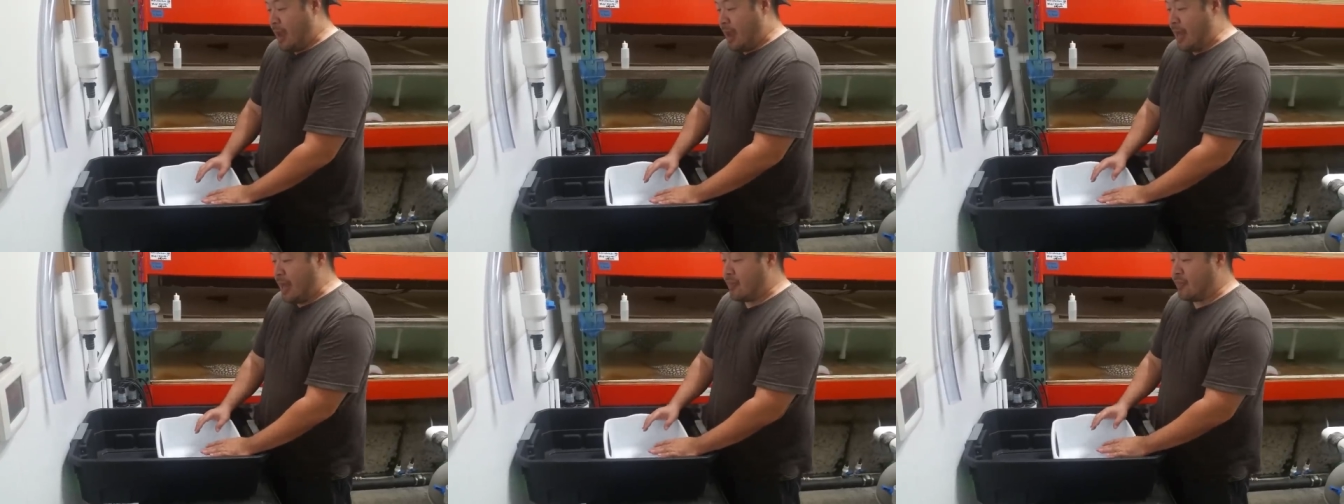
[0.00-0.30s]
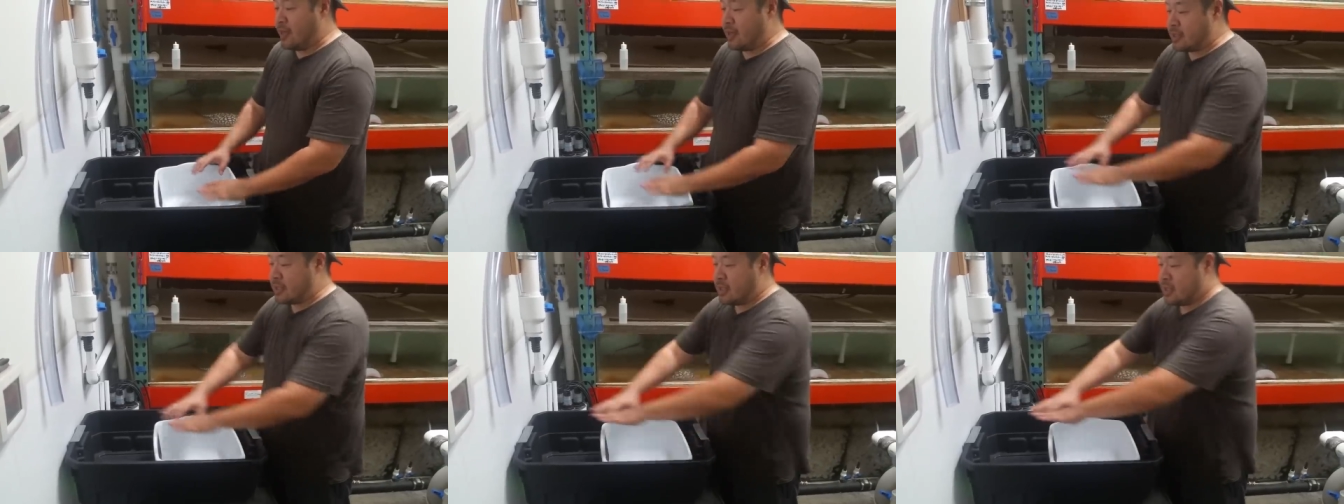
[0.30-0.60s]
And
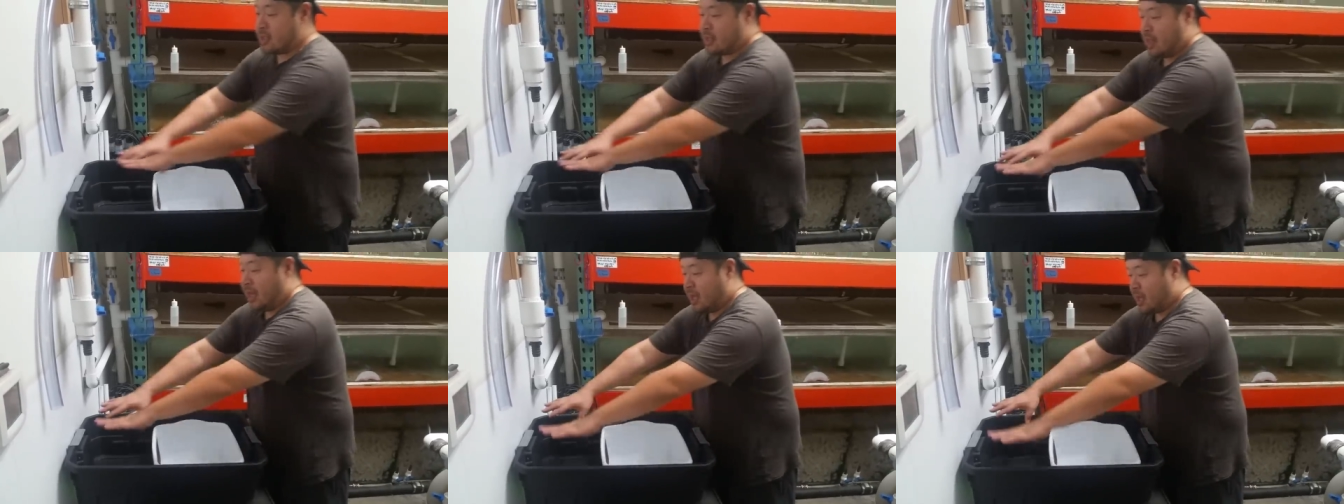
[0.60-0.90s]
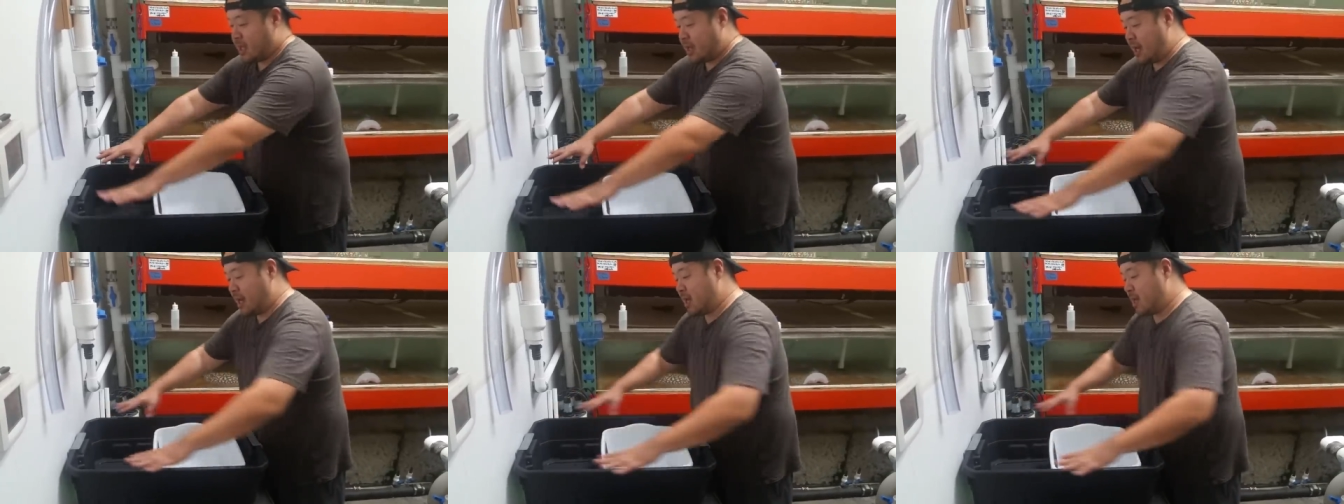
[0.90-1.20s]
this is
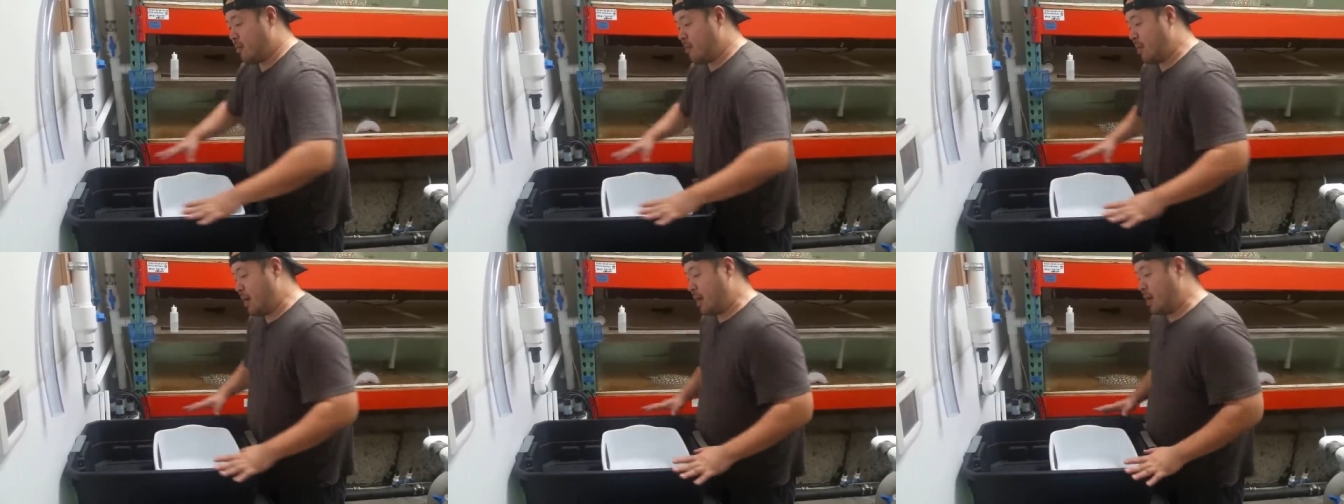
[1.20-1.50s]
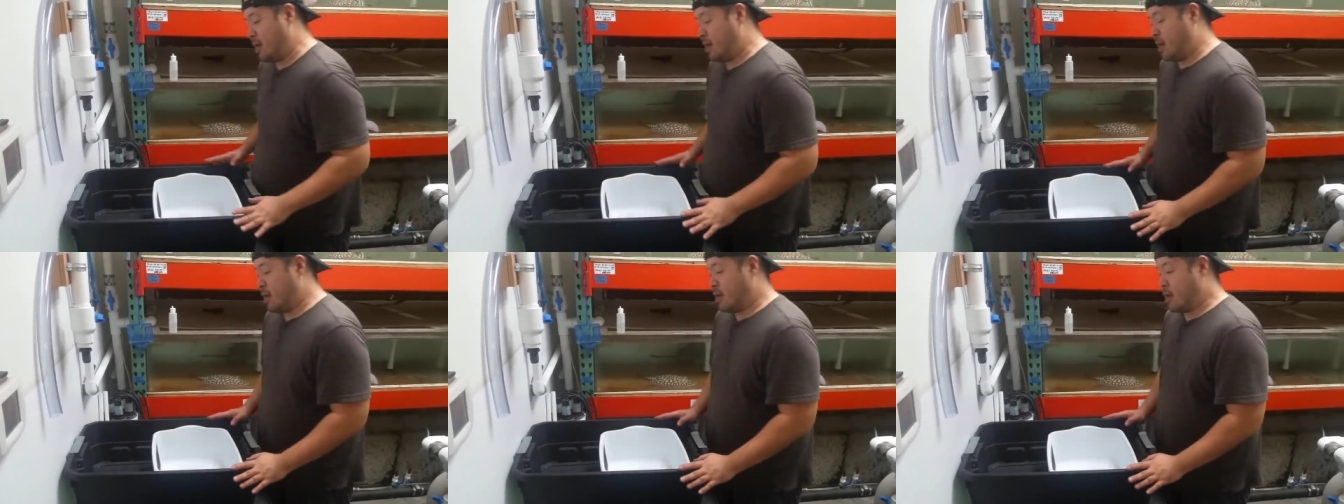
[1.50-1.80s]
like kind of
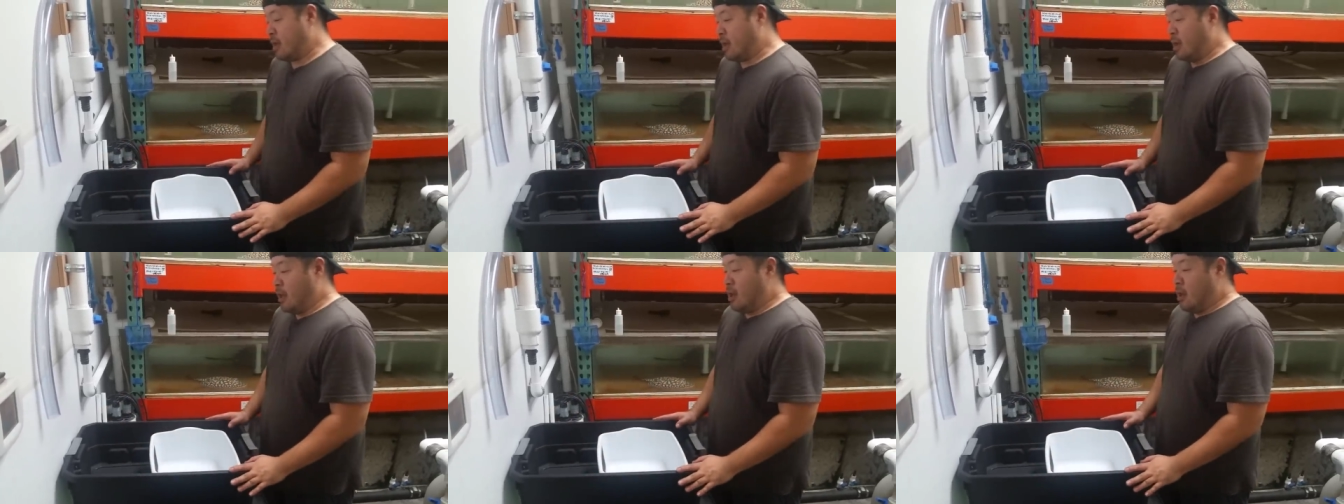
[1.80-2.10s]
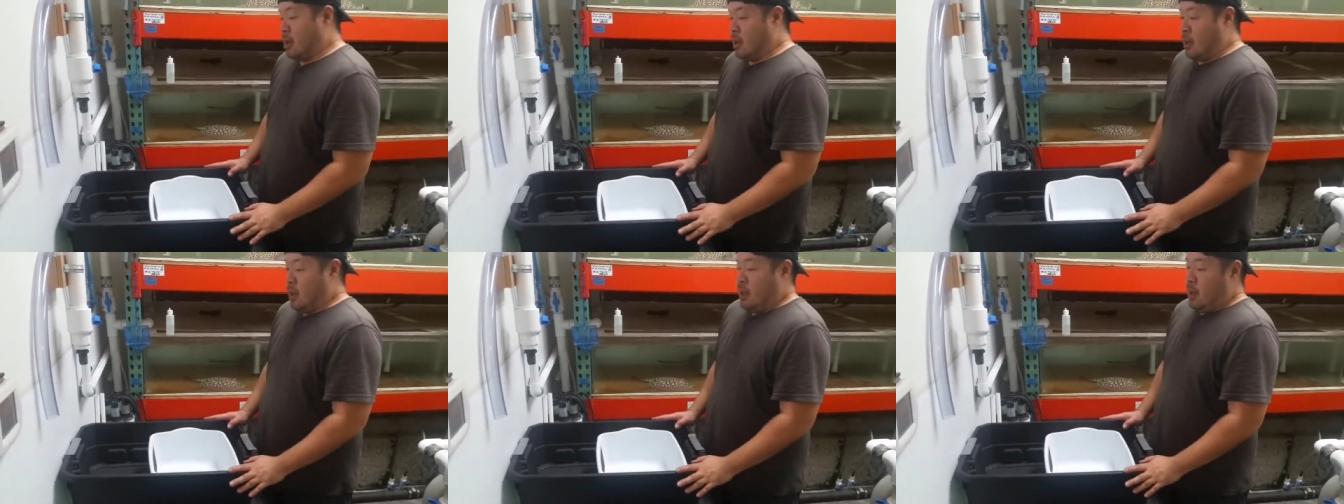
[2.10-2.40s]
my
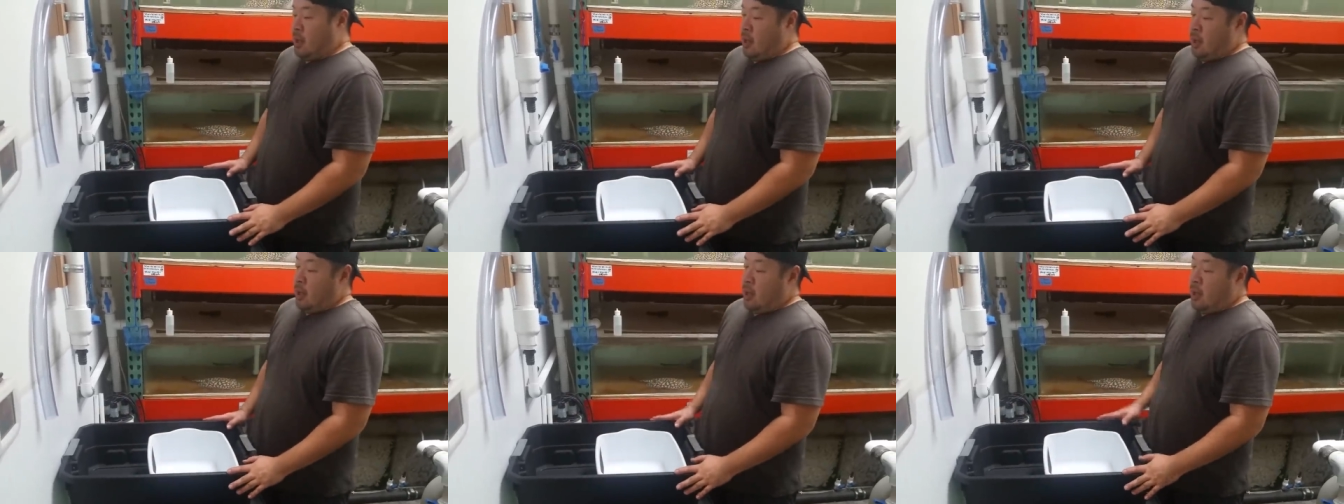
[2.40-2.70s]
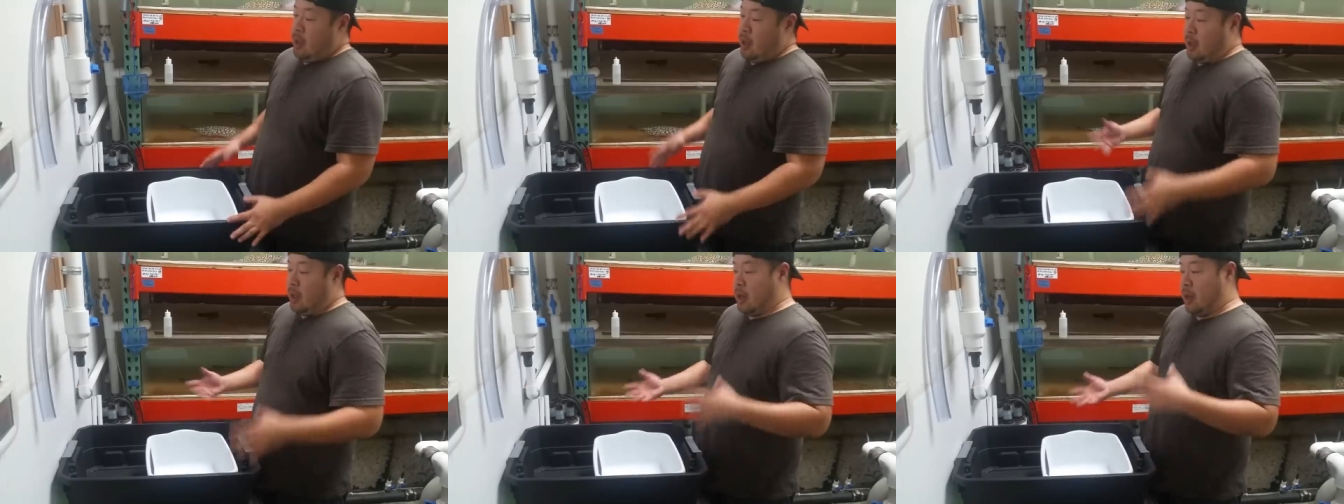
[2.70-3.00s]

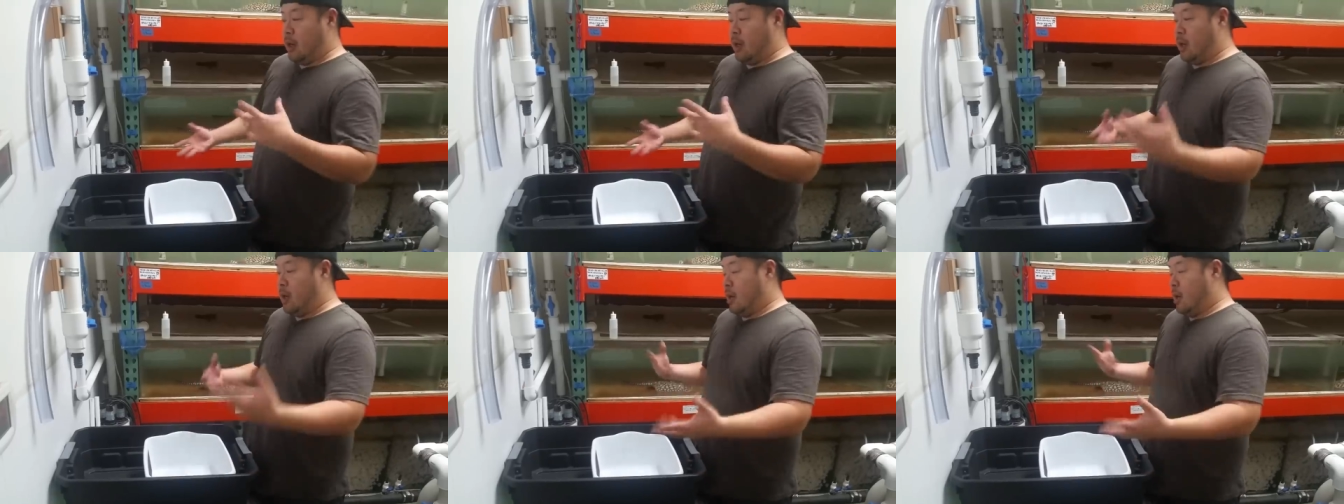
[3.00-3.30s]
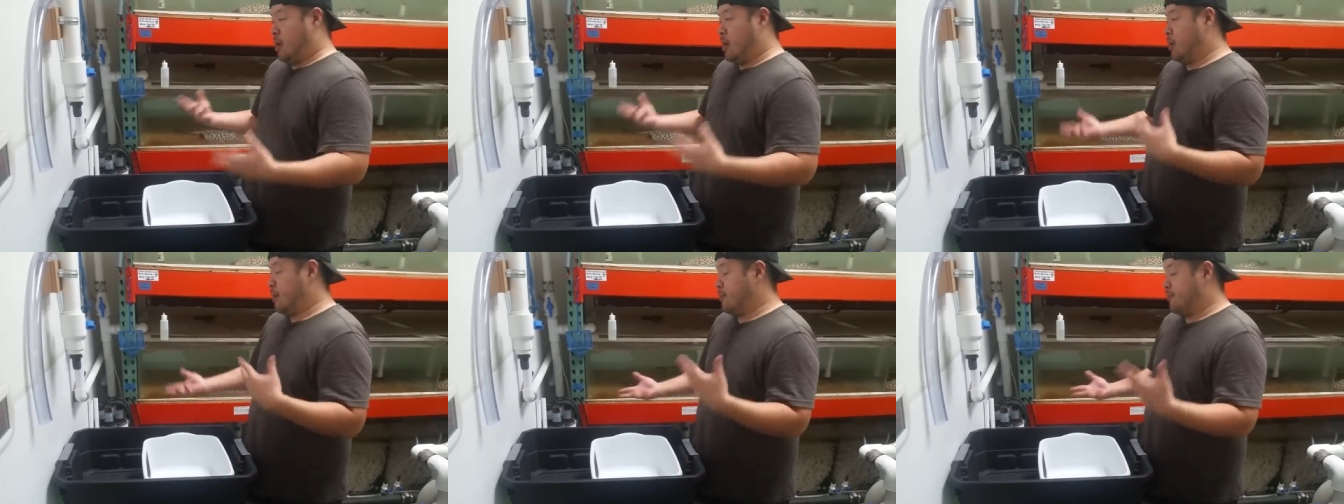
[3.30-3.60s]

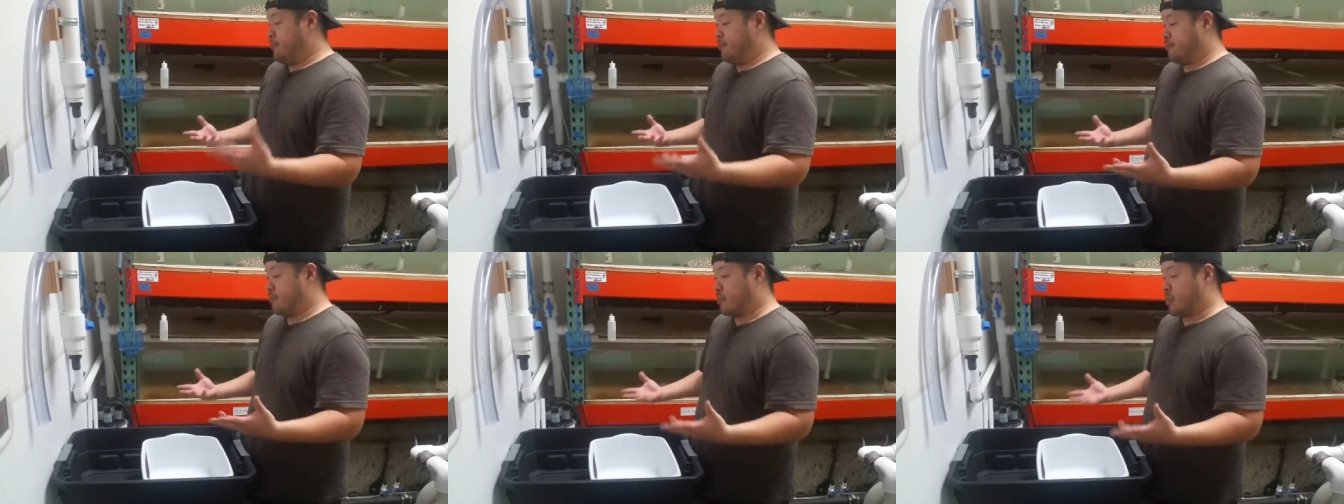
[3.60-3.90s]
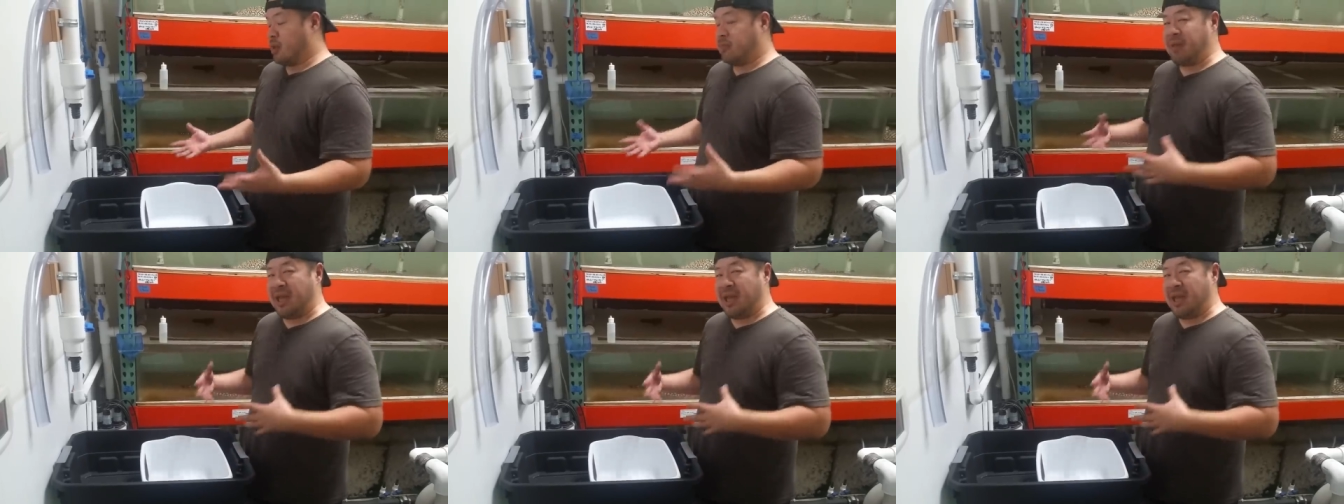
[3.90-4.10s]
uh,